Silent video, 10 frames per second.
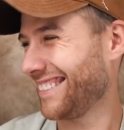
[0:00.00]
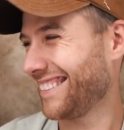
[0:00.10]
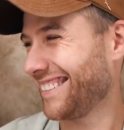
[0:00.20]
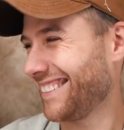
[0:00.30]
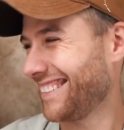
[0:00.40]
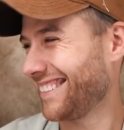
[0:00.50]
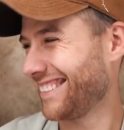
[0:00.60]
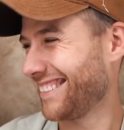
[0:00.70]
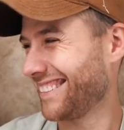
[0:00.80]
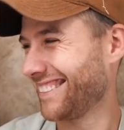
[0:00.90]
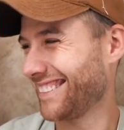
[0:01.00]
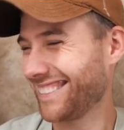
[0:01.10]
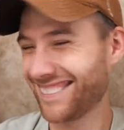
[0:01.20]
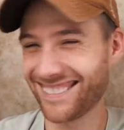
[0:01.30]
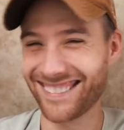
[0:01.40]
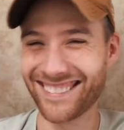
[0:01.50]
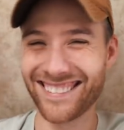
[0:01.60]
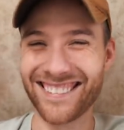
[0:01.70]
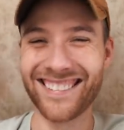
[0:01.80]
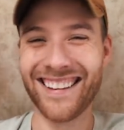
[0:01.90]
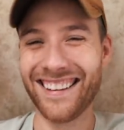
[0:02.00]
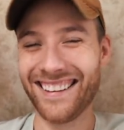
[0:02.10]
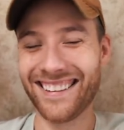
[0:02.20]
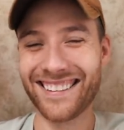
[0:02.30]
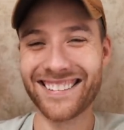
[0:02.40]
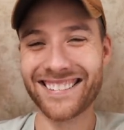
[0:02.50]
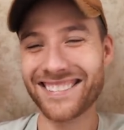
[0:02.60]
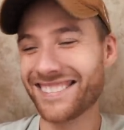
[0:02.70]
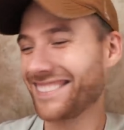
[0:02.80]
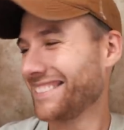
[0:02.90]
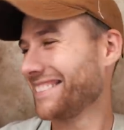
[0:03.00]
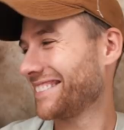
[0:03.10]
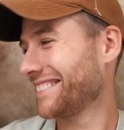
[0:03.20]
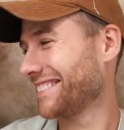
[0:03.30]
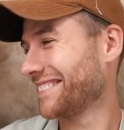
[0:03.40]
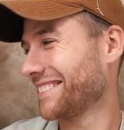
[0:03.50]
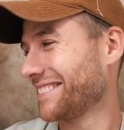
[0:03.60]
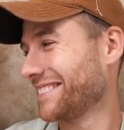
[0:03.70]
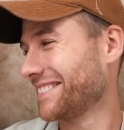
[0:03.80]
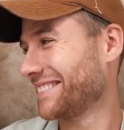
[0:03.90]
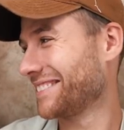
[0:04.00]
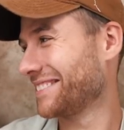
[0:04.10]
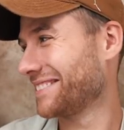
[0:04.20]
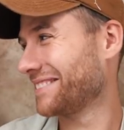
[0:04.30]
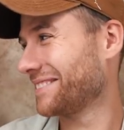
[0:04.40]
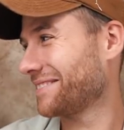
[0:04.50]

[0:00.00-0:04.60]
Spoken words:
(silent)